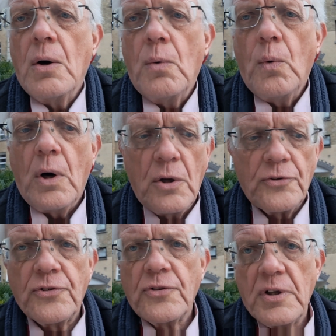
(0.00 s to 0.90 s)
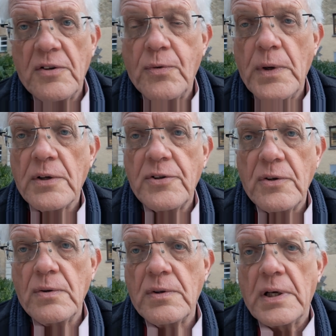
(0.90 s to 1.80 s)
was, if we are
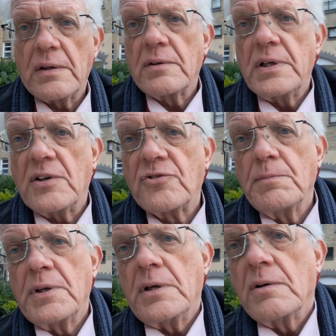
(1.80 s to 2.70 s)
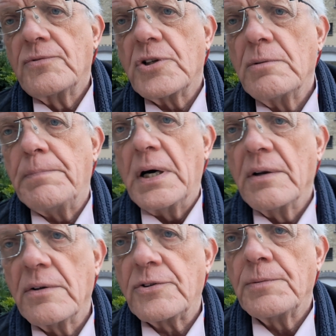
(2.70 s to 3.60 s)
to take the testimony of Joe
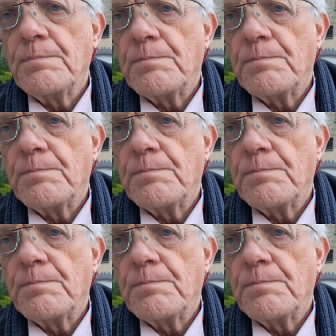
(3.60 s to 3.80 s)
Barnett